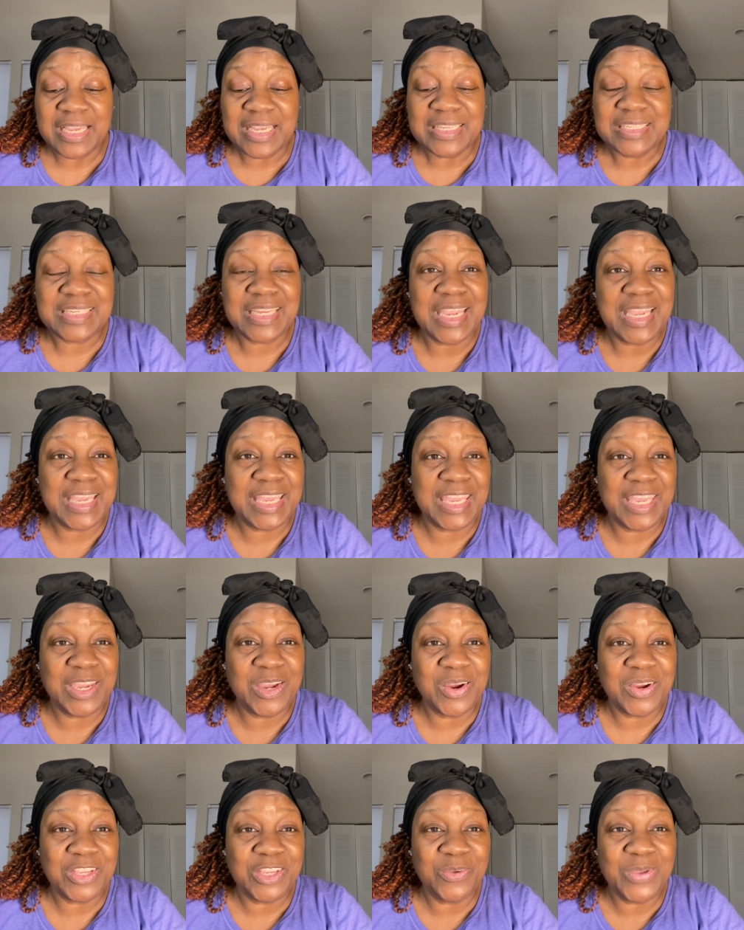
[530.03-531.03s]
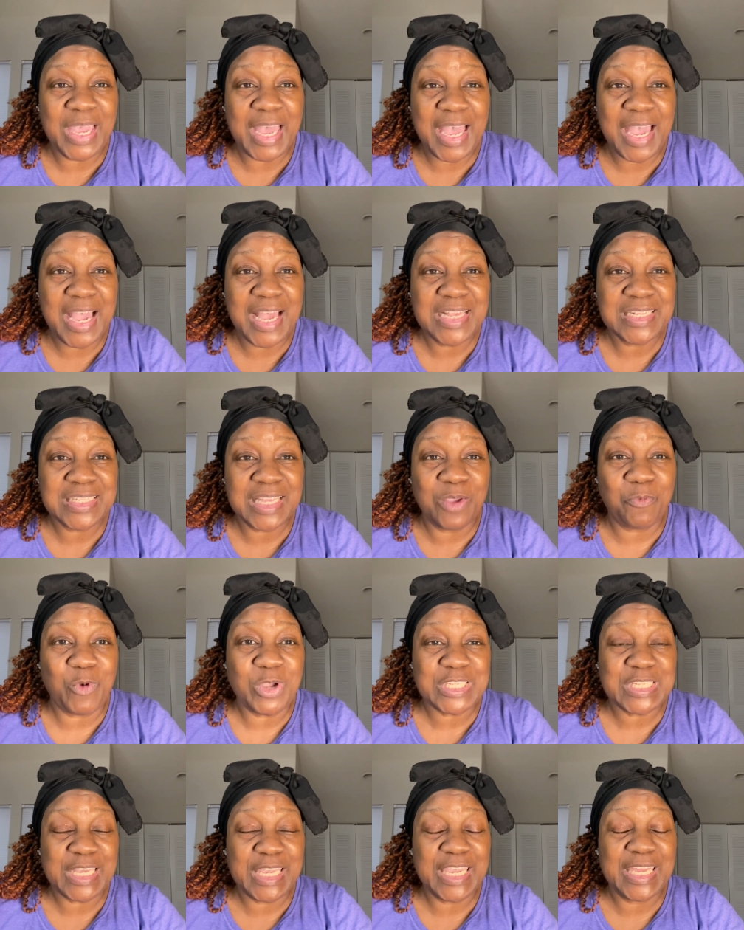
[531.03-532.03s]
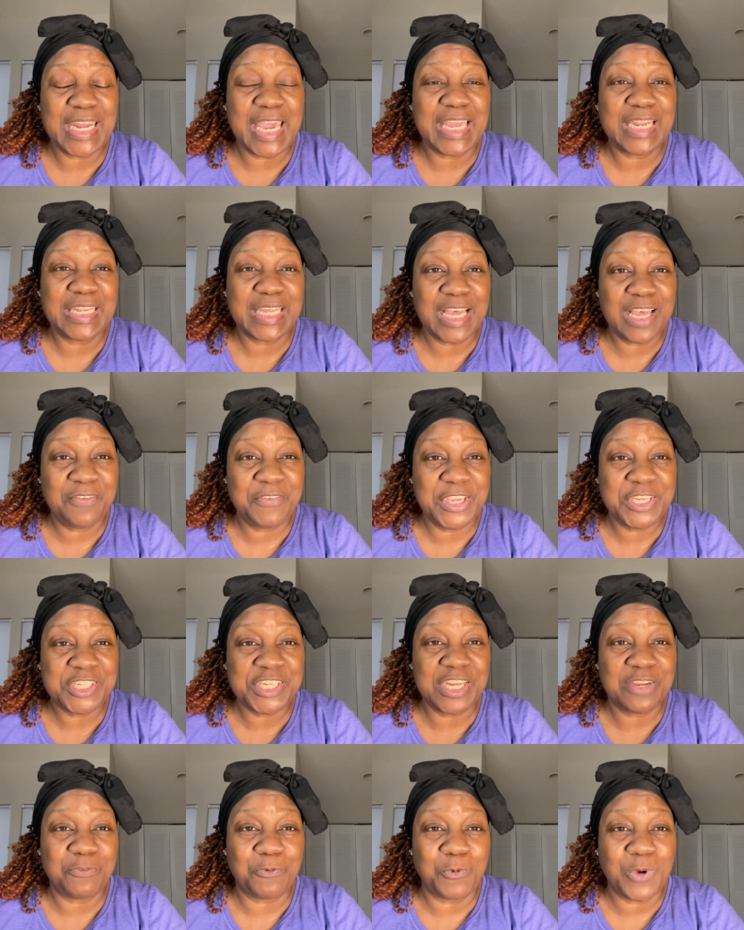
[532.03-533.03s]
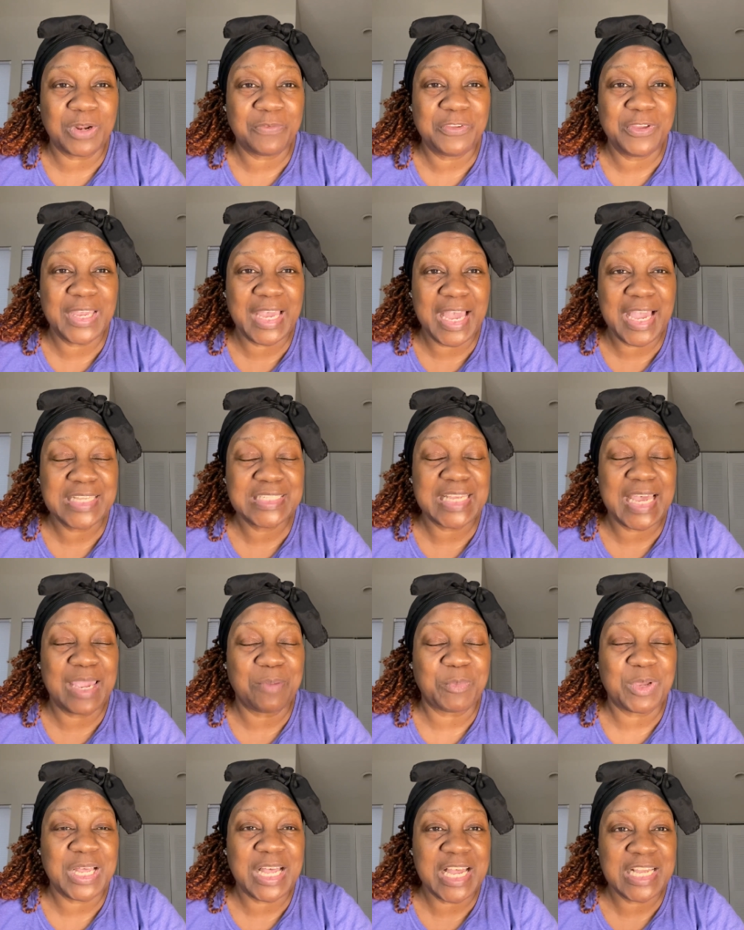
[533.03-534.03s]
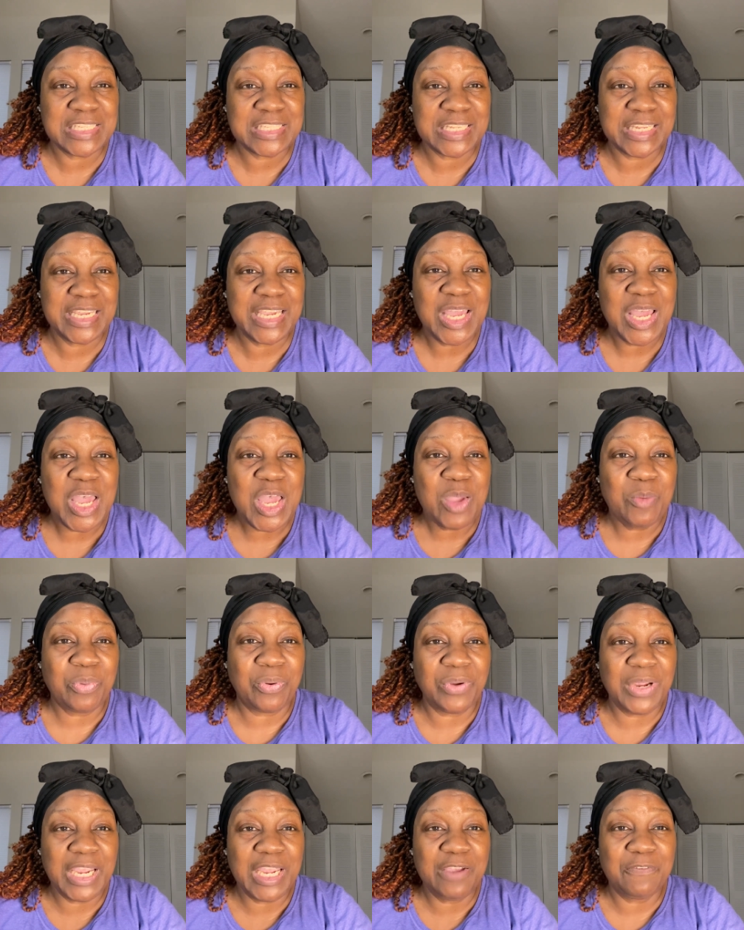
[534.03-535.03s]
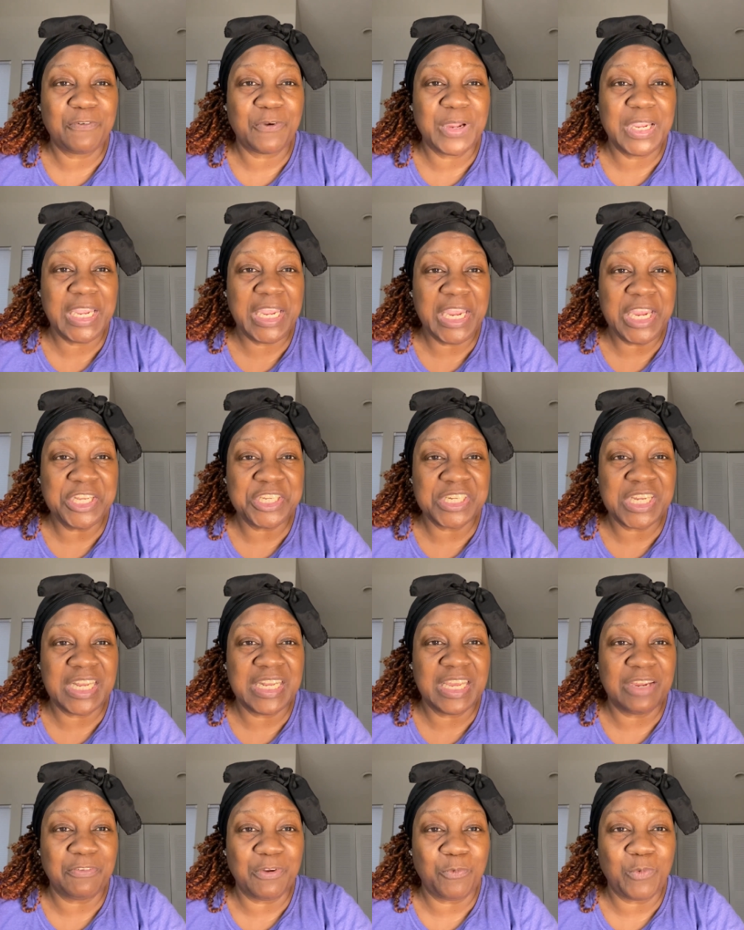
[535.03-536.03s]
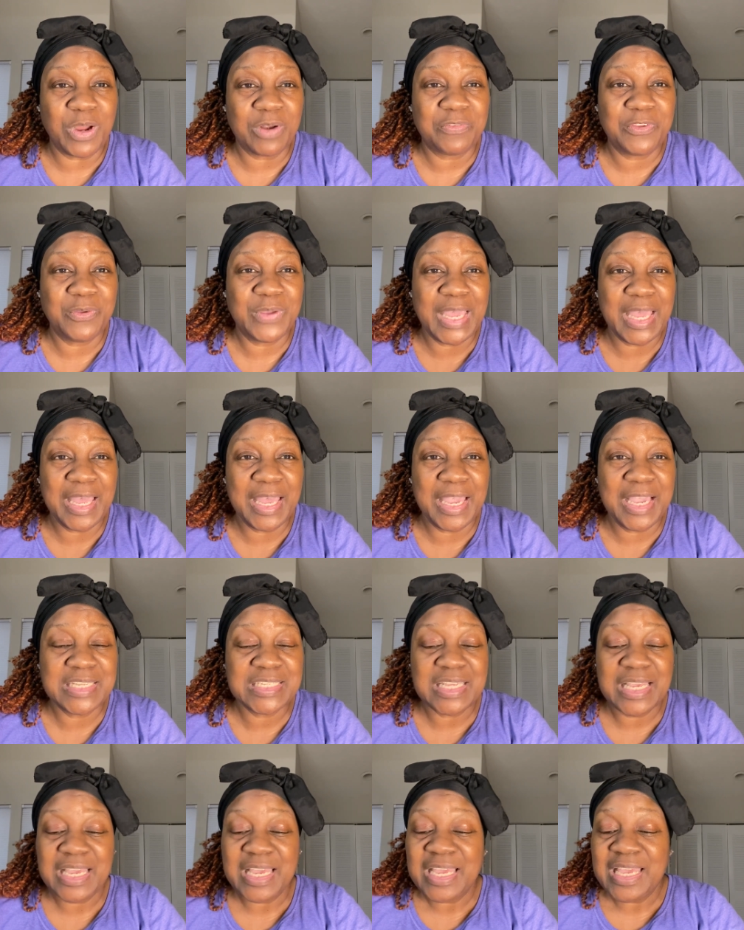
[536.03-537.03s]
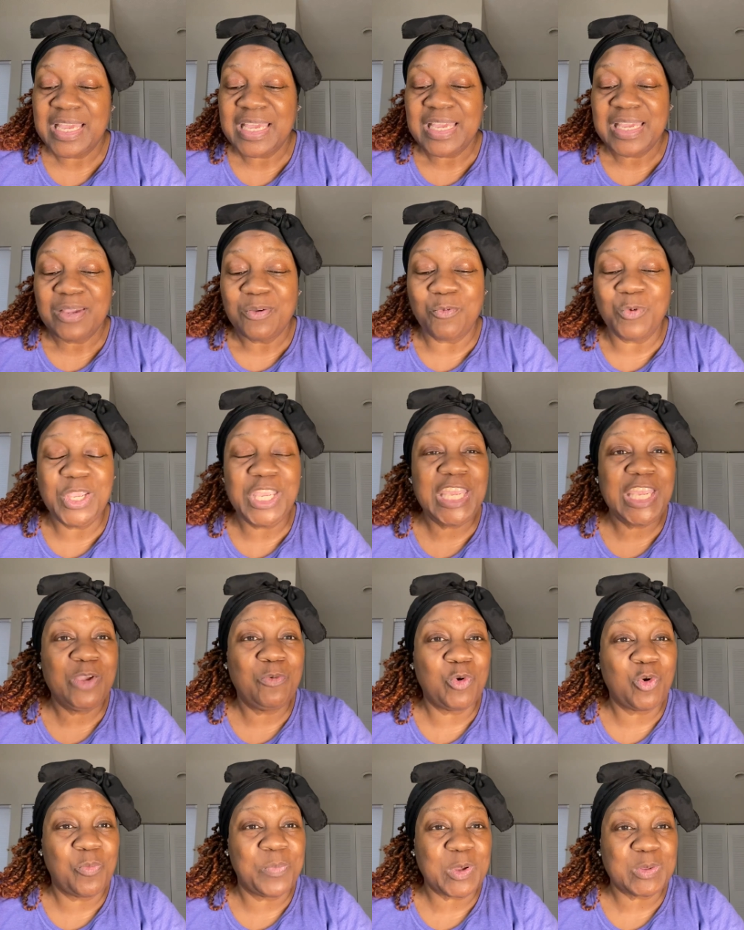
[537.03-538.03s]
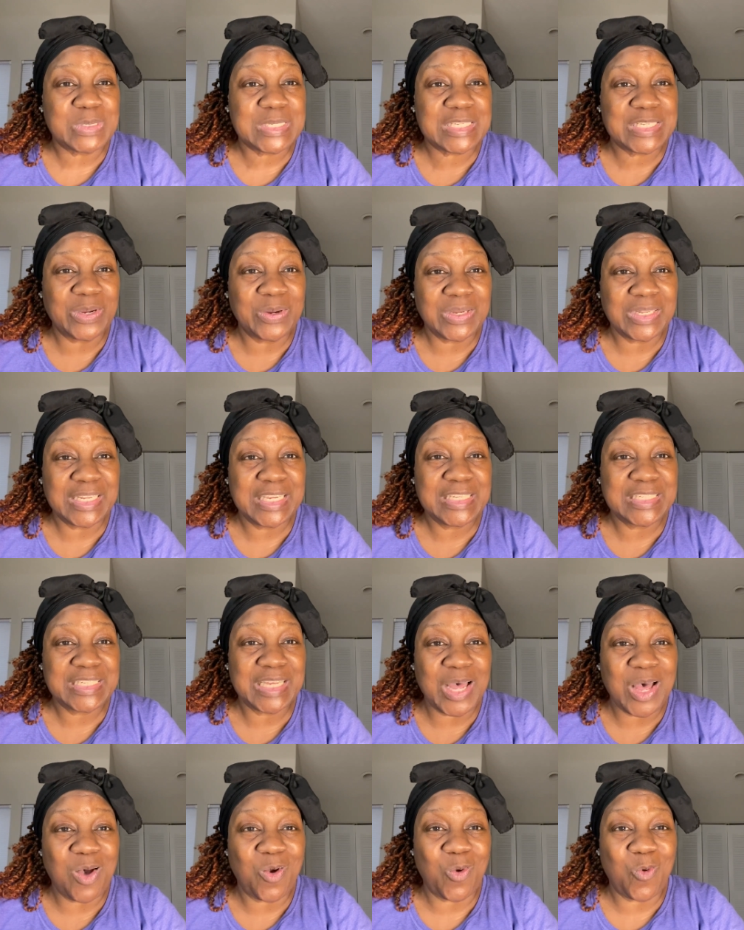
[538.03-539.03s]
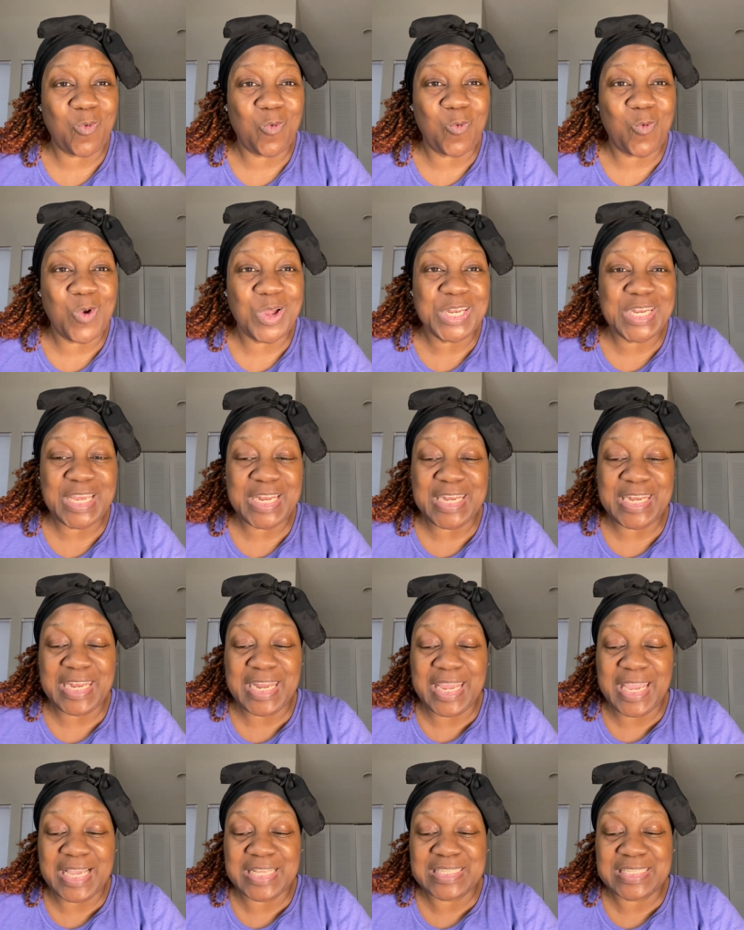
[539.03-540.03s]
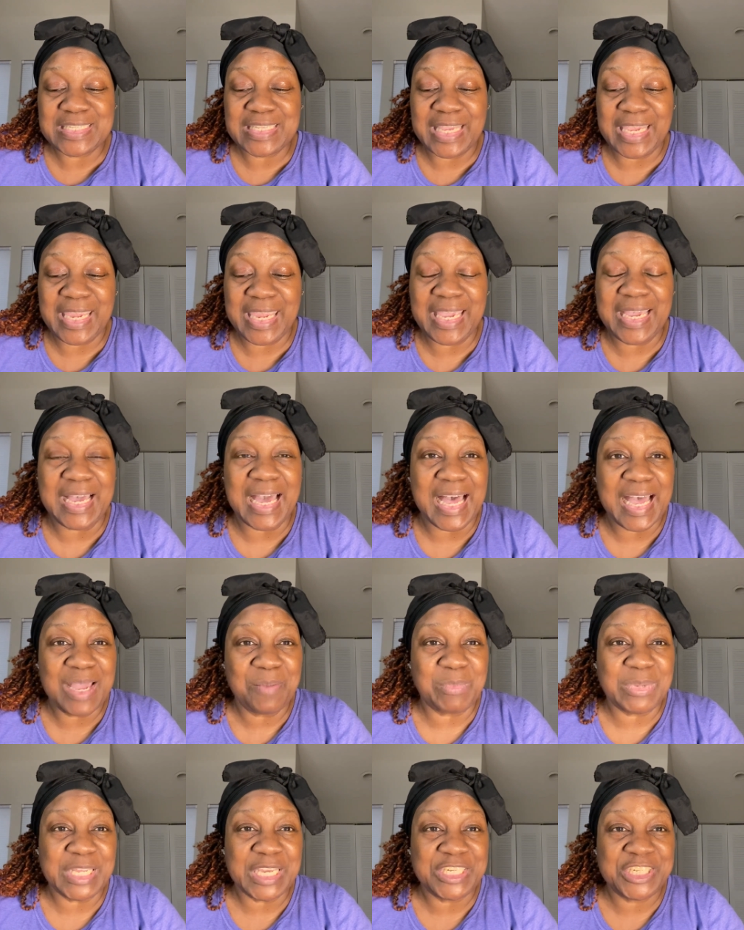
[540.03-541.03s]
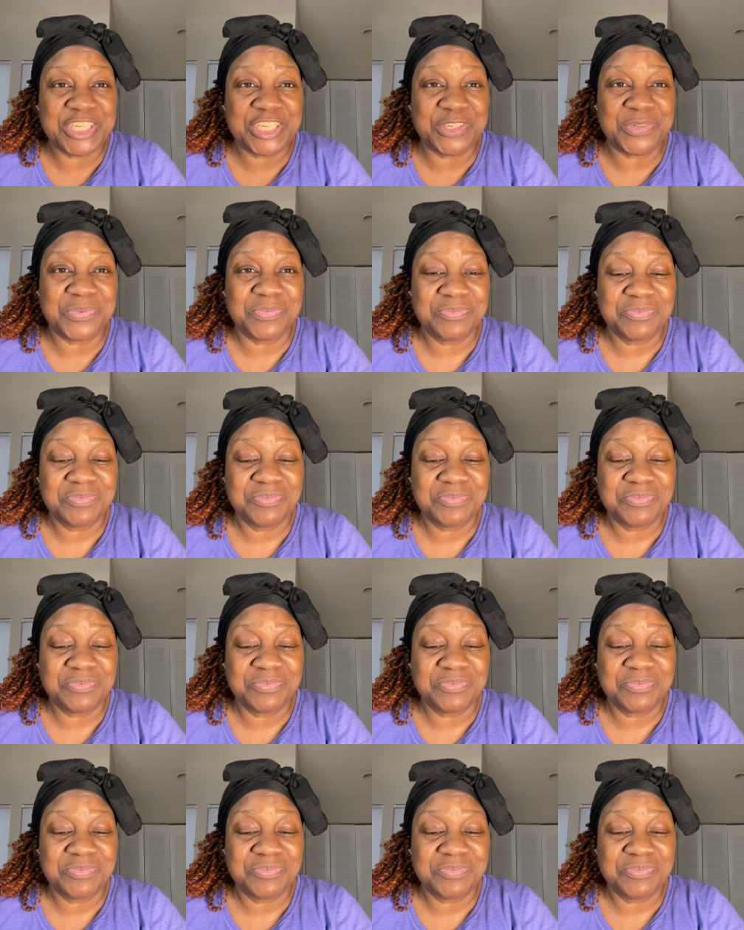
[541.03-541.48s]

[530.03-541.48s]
Take care, you guys. And once again, I love each and every one of you guys. I am constantly praying for each and every one of you guys. We will most certainly talk on the next, and God bless you.